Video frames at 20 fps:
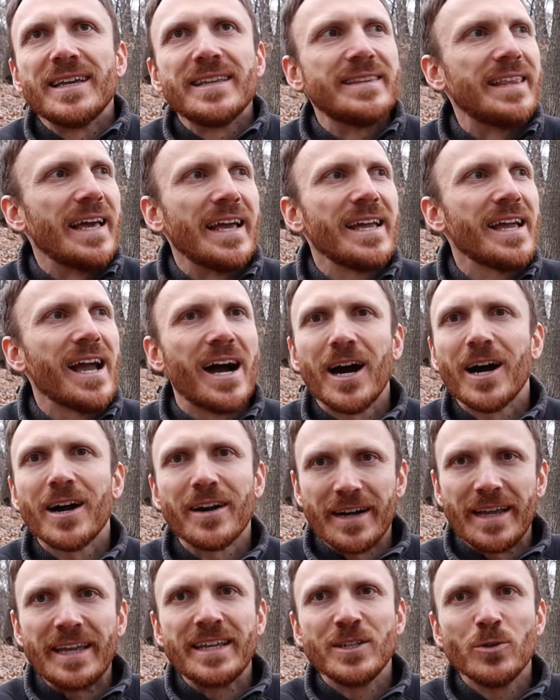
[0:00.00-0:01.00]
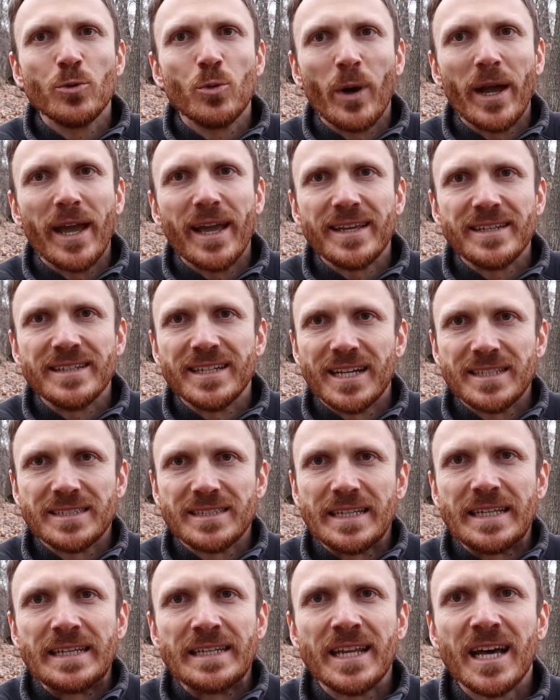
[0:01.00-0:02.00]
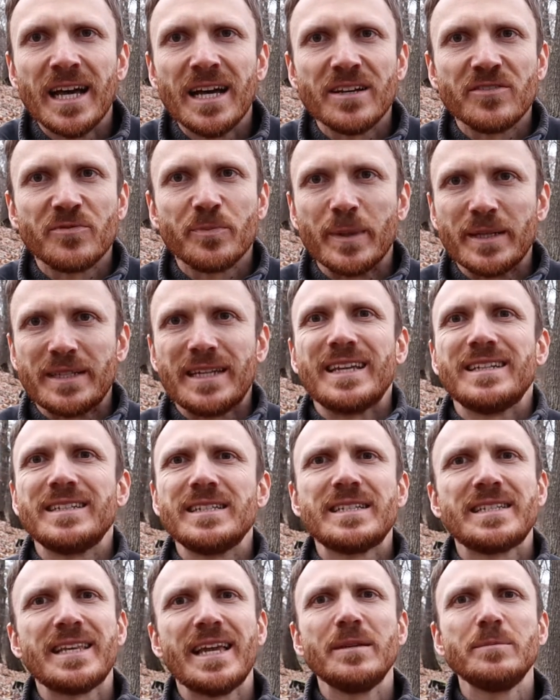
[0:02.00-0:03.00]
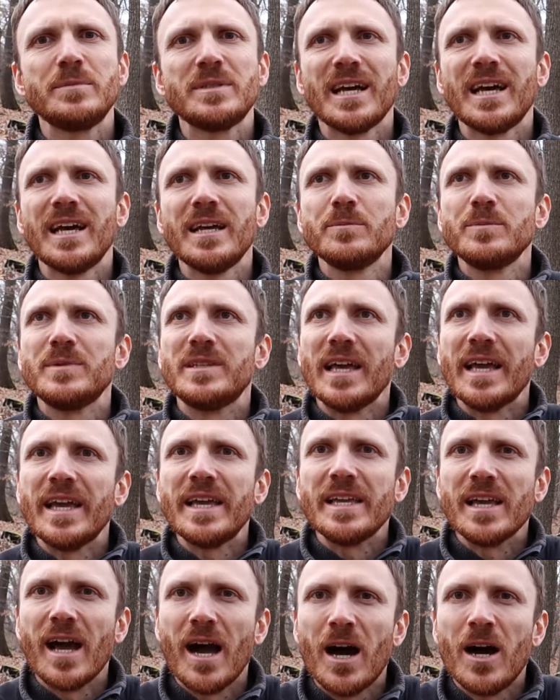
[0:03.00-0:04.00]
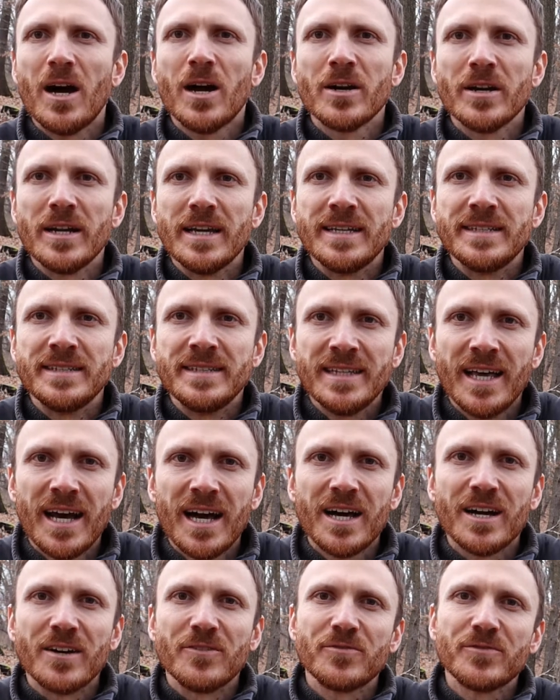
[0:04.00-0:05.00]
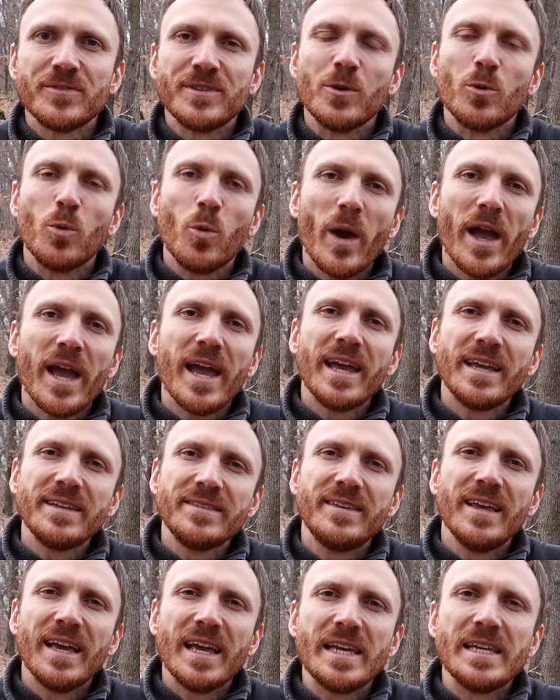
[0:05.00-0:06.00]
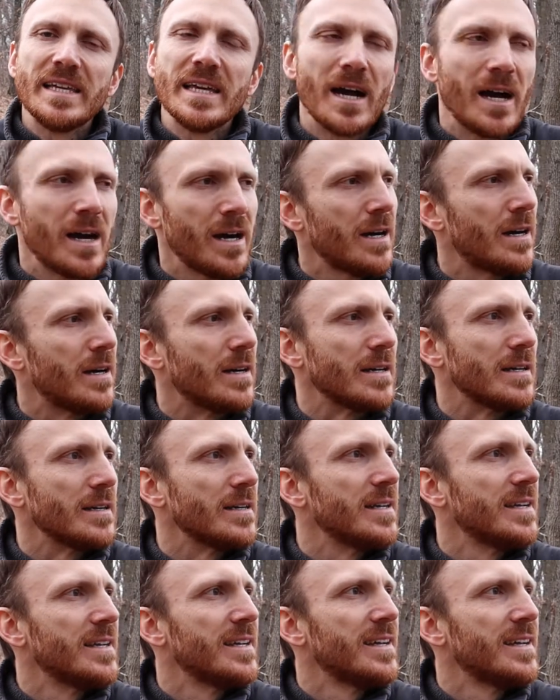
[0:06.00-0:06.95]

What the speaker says: they are in a way not enough, but at the same time they are enough the way they are.